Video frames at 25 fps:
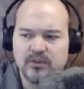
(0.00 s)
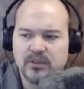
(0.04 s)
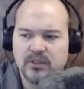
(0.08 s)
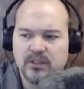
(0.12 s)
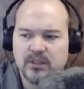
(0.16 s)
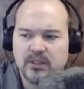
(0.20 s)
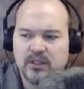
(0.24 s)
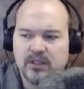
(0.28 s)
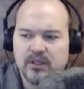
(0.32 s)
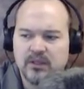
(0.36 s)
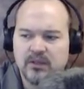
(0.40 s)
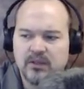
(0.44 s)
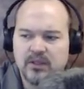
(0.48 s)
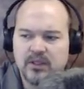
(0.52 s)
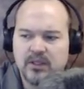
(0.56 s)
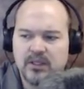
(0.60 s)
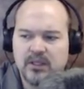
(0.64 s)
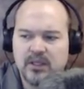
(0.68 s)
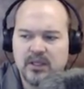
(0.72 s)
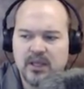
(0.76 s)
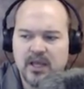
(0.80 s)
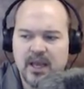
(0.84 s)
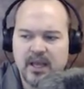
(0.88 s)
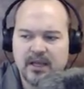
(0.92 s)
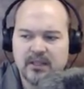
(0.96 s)
the
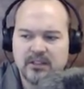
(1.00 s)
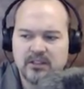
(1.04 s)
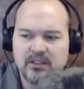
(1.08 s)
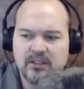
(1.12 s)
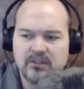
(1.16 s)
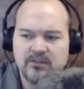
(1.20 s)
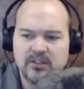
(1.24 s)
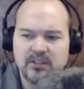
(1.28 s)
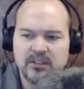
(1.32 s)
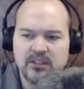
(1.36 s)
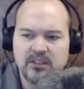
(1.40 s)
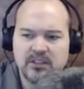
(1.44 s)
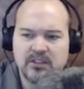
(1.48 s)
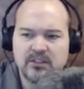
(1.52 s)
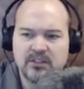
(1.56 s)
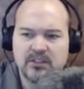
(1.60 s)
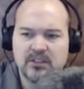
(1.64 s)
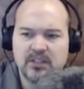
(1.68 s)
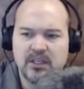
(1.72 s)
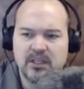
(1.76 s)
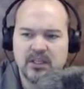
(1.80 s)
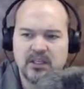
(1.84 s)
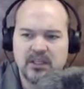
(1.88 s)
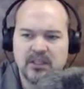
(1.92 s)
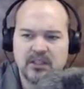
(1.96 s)
activities
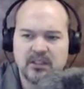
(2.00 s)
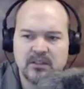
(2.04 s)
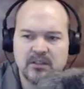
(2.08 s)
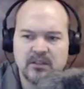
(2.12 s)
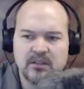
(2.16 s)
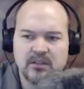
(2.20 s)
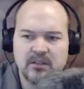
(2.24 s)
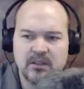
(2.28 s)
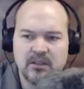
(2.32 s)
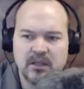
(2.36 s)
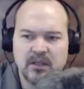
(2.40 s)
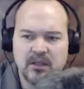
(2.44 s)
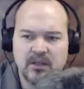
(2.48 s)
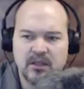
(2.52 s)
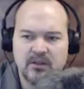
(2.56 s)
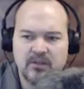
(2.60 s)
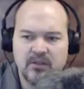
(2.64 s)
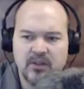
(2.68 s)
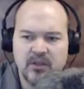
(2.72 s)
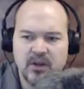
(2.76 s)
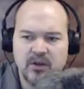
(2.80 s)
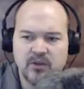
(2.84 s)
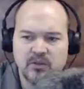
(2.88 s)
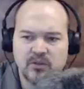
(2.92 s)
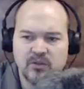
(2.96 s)
in
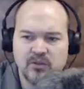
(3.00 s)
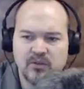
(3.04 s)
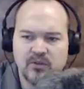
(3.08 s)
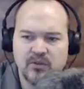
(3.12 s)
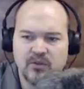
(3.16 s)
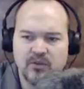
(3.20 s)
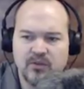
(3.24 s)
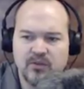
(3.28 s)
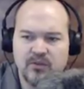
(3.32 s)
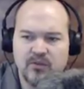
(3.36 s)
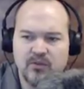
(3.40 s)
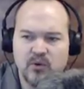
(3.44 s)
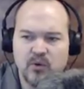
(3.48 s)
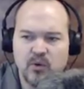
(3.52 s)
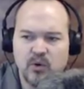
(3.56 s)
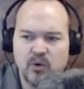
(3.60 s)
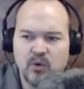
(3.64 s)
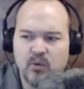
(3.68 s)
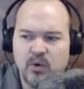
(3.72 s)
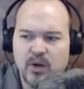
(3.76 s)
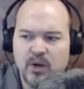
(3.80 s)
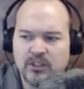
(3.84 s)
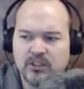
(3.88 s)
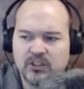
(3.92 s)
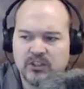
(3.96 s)
those 4
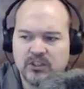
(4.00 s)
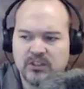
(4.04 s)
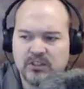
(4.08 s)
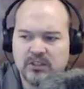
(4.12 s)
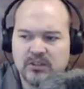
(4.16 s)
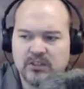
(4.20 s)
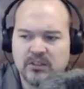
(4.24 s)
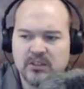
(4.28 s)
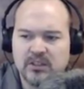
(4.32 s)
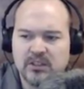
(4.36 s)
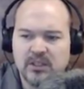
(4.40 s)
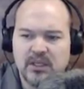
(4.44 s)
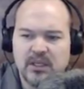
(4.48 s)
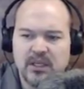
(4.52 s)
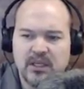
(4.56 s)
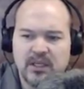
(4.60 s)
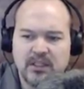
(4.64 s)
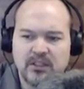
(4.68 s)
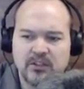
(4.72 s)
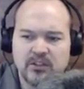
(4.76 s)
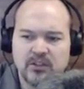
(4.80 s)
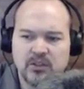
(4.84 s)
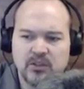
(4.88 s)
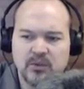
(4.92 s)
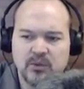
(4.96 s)
questions
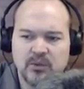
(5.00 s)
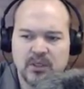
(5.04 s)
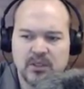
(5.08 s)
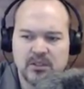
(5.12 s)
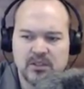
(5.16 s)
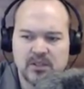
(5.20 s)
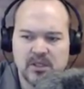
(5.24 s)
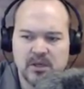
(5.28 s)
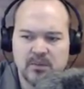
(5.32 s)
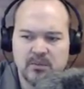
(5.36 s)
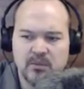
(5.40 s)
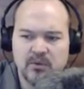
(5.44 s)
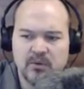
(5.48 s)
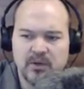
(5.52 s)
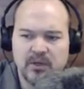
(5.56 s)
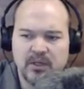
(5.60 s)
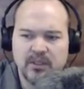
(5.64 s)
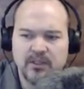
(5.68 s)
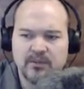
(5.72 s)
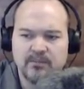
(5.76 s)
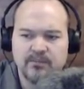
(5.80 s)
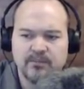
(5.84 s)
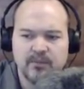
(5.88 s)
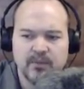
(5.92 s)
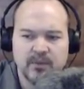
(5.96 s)
into a summary
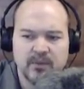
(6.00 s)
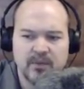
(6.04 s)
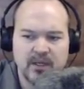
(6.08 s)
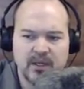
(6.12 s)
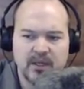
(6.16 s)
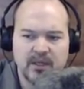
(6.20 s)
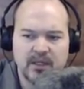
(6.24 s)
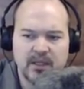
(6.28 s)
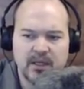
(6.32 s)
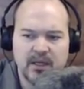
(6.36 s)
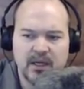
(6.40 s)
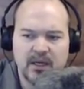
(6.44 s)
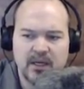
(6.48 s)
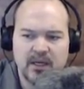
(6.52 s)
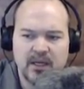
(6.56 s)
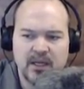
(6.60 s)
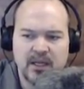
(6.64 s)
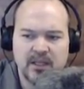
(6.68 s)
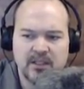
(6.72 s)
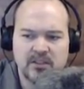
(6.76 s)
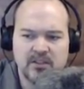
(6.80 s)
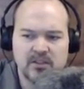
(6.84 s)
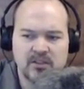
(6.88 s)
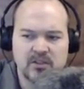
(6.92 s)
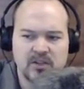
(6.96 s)
that
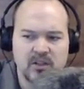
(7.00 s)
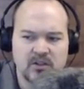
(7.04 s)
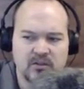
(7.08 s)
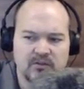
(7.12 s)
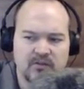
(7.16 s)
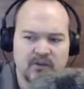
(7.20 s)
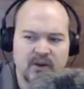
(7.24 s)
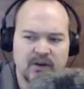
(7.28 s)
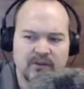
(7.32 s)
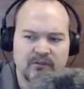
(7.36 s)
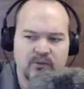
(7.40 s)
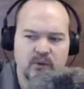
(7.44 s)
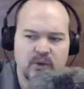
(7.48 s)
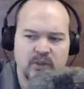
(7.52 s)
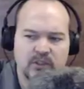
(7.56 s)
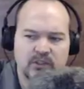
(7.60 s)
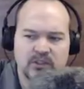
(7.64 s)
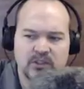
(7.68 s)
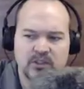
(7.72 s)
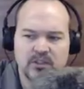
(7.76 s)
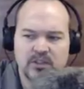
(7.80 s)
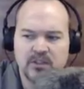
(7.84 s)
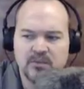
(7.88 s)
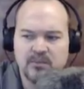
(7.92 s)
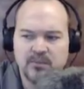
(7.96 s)
answers those 5 questions
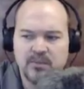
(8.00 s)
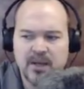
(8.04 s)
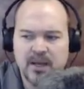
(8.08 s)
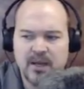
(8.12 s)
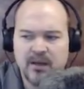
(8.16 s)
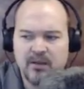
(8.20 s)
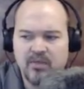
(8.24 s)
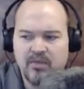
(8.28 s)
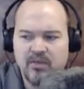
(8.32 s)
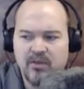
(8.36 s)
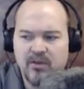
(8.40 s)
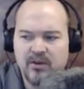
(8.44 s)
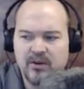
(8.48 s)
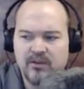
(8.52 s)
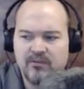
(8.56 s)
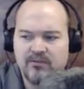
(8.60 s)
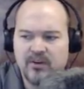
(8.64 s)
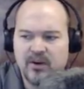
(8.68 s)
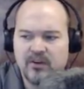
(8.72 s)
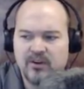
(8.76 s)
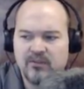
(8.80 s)
in about 35